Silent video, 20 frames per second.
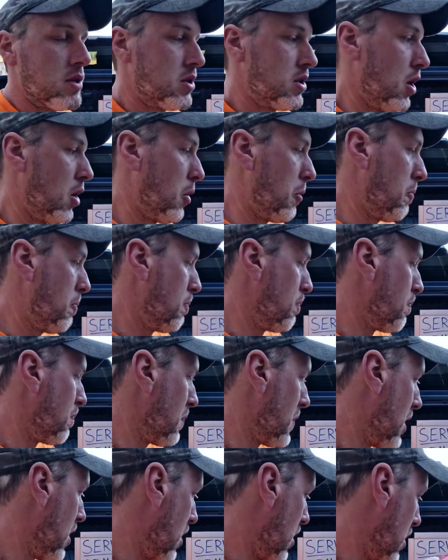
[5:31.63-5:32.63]
So
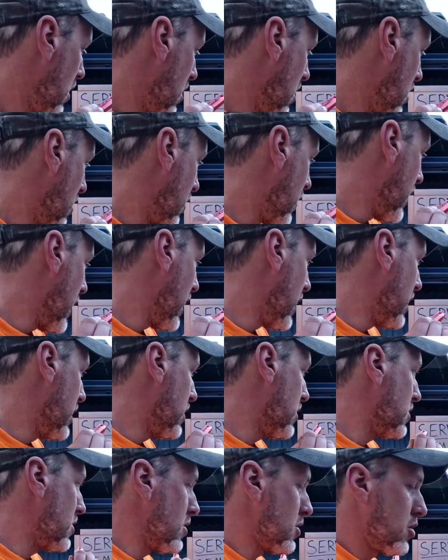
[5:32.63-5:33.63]
that
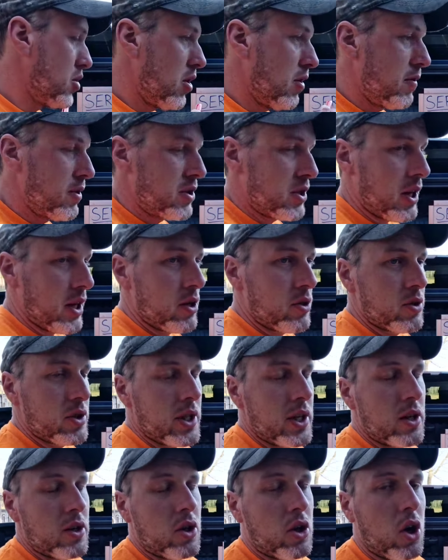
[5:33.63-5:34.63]
is the service schedules
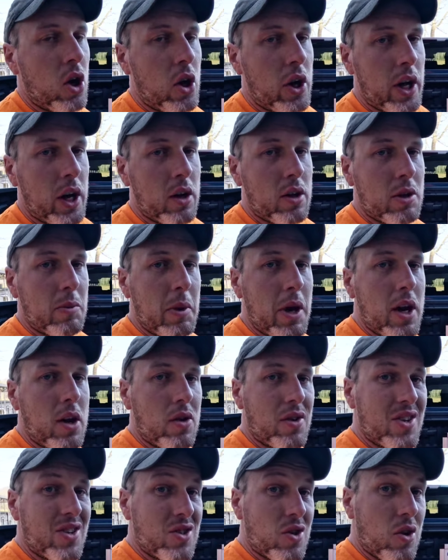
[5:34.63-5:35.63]
that are called out in the
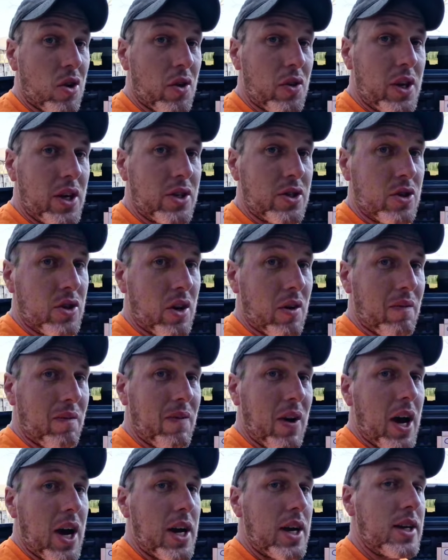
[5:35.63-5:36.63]
manual. This is all the things you're going to
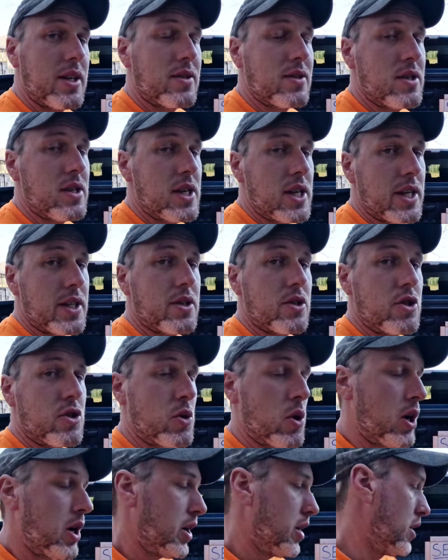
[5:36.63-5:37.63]
find and see on this
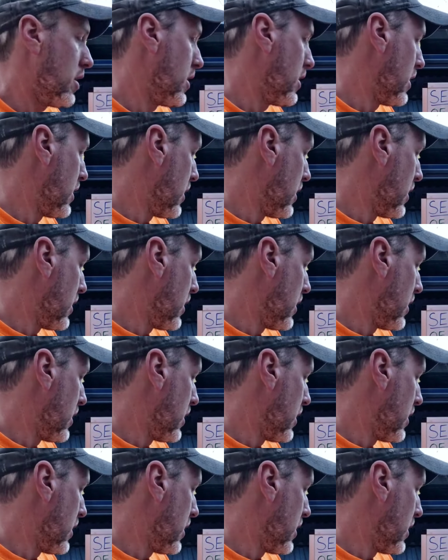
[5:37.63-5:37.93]
truck.